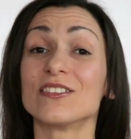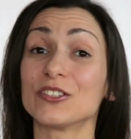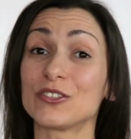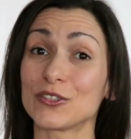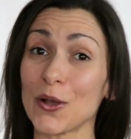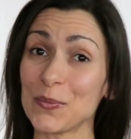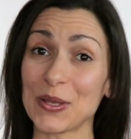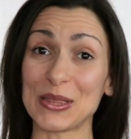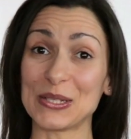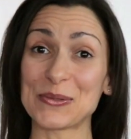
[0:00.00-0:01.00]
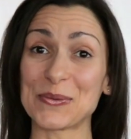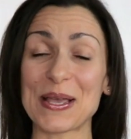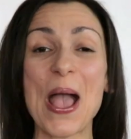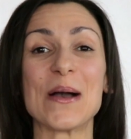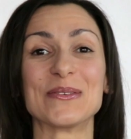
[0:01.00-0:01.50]
The topic this
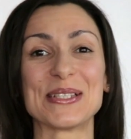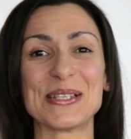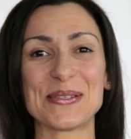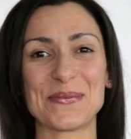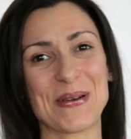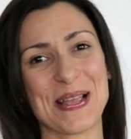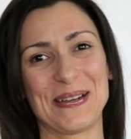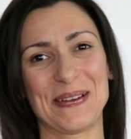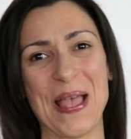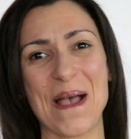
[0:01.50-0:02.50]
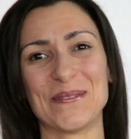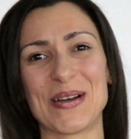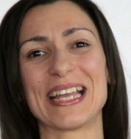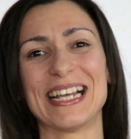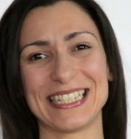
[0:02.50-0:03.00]
week was inspired
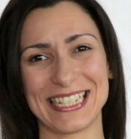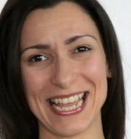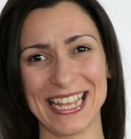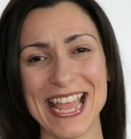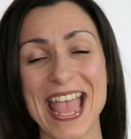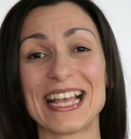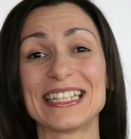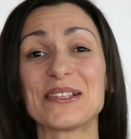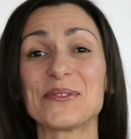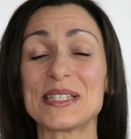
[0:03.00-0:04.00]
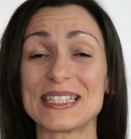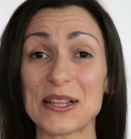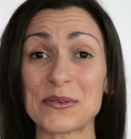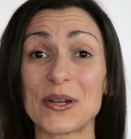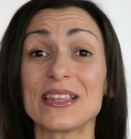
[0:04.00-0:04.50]
by a day that we
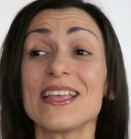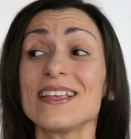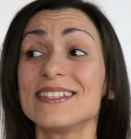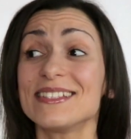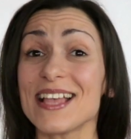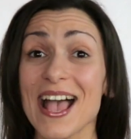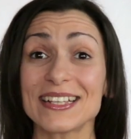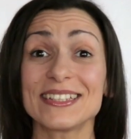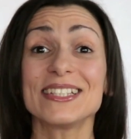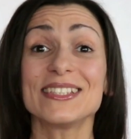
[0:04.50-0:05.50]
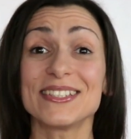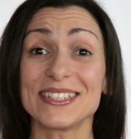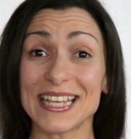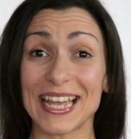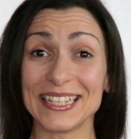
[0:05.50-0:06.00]
celebrate exactly
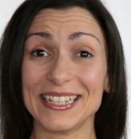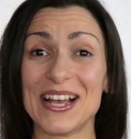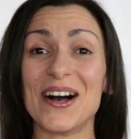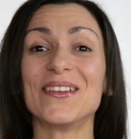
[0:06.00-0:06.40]
today,